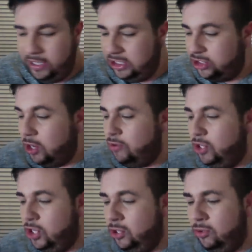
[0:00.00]
So
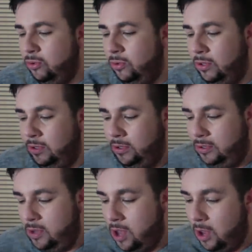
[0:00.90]
new.
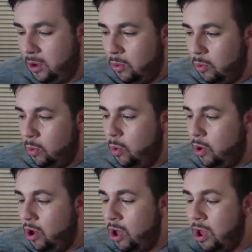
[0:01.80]

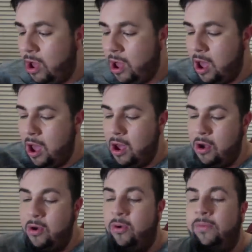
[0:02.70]

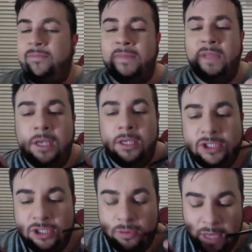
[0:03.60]
Whoa.
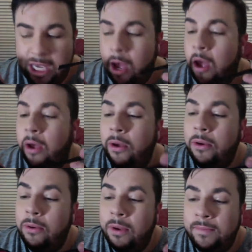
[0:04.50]
Shall we
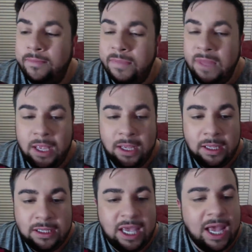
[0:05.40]
go?
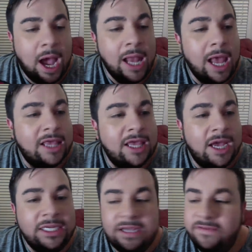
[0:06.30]
Yeah, I like the
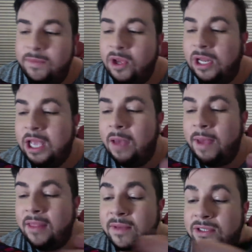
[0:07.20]
idea from earlier
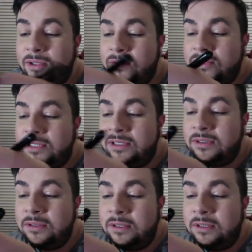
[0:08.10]
about the McDonald's.